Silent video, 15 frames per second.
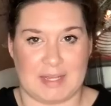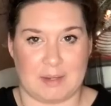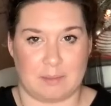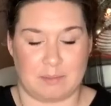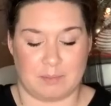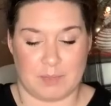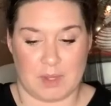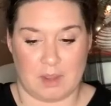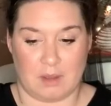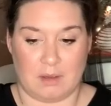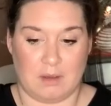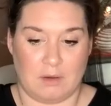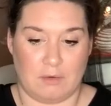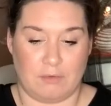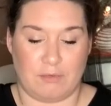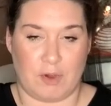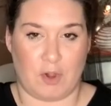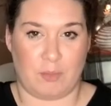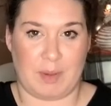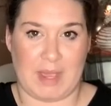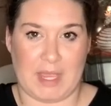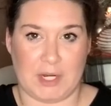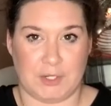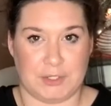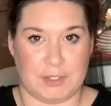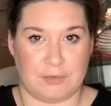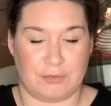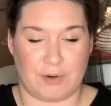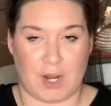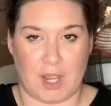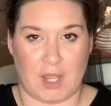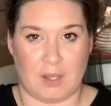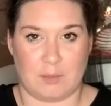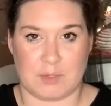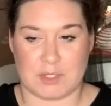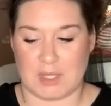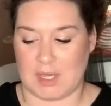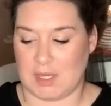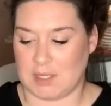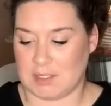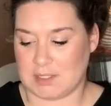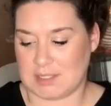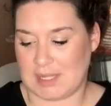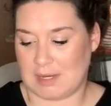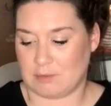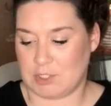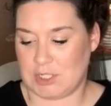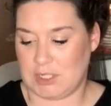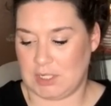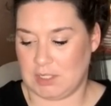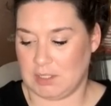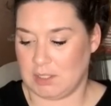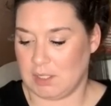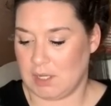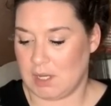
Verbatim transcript: a faux panel in the front. It was like slouchy.